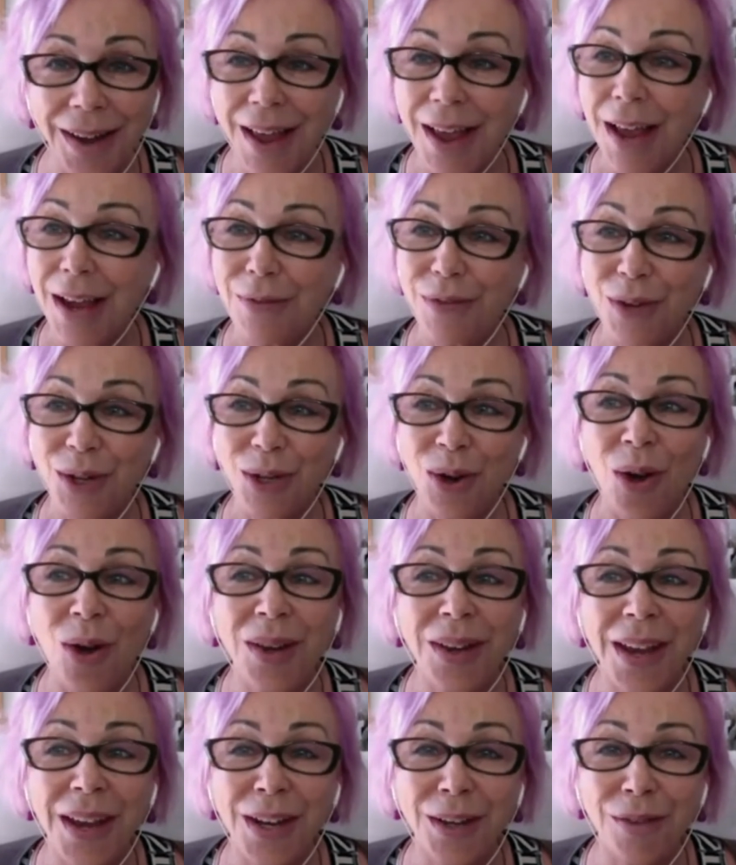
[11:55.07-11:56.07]
If you're not
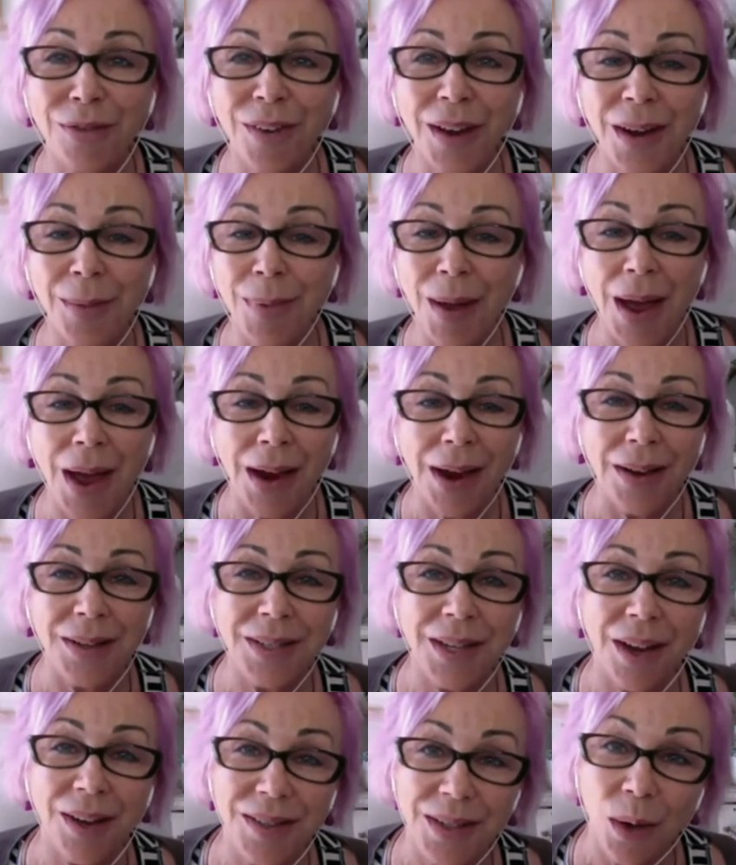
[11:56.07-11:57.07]
getting feedback, it's
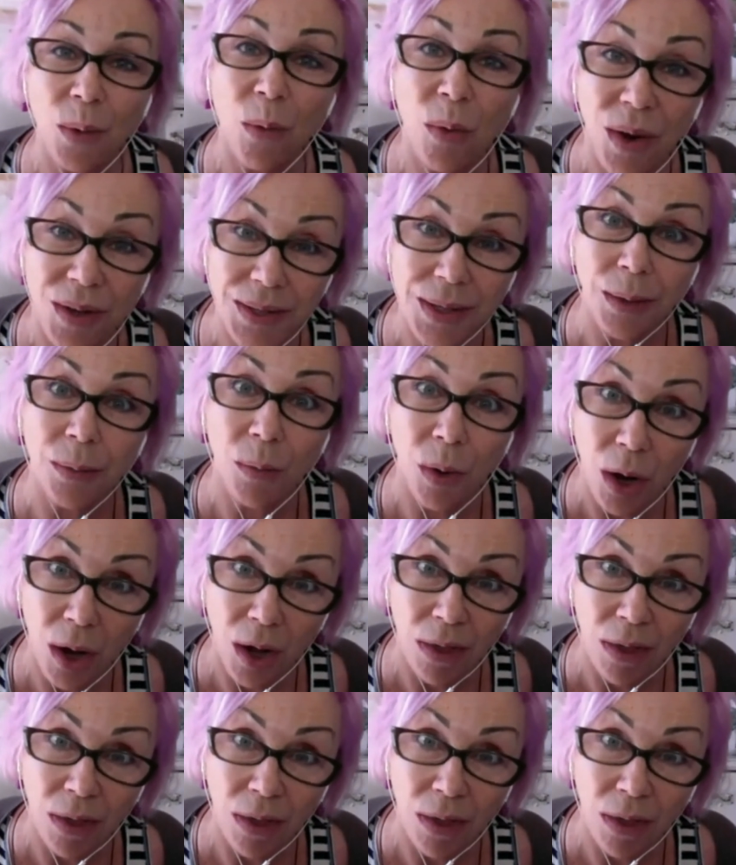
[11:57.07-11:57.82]
because it wasn't worth